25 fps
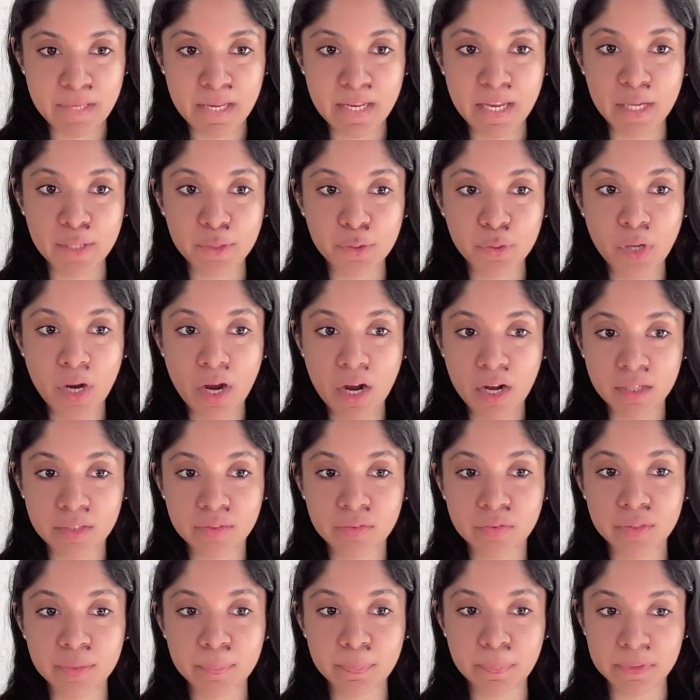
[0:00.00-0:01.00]
Can you
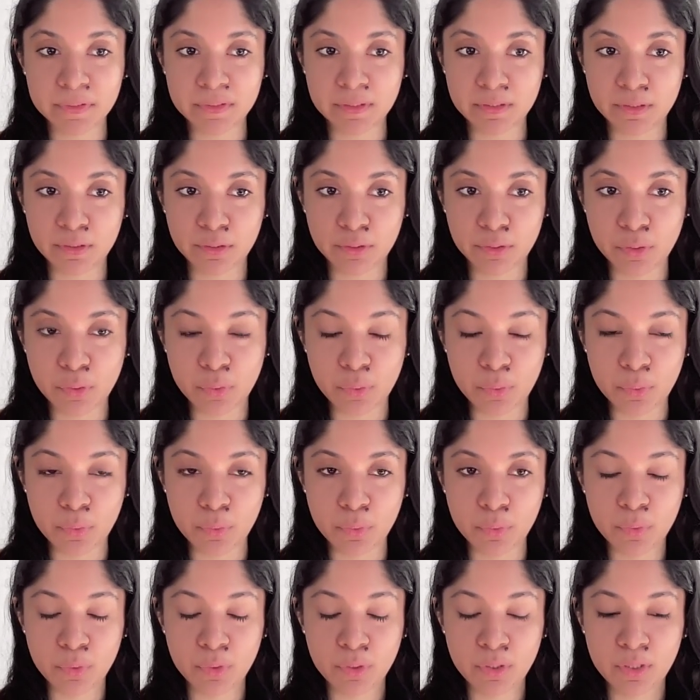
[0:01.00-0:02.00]
100%
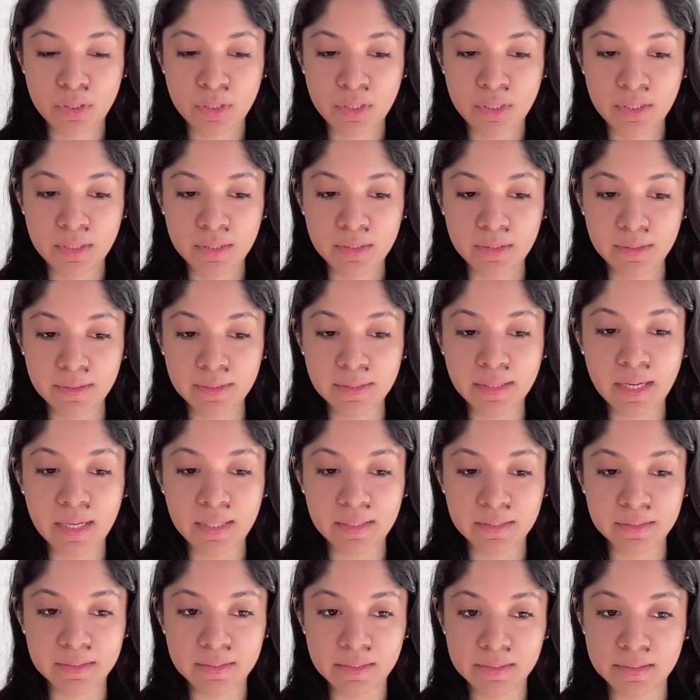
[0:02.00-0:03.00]
know
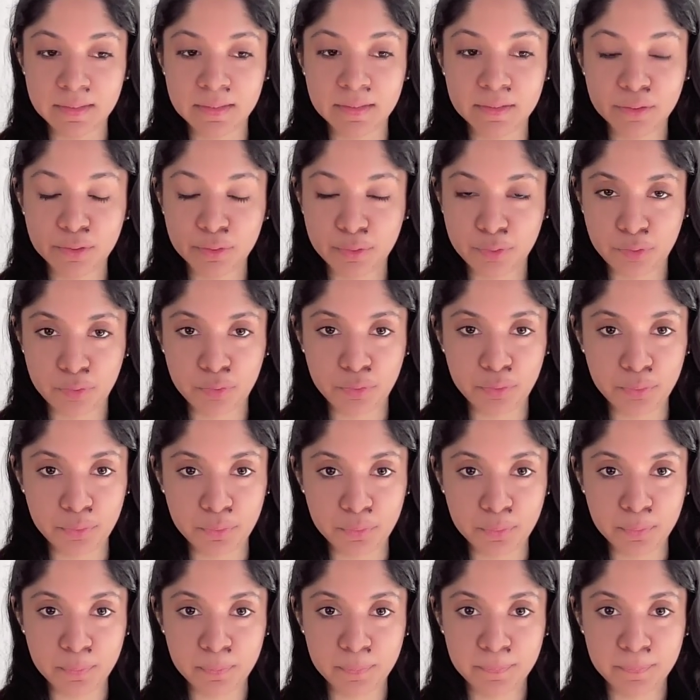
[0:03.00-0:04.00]
that this is true?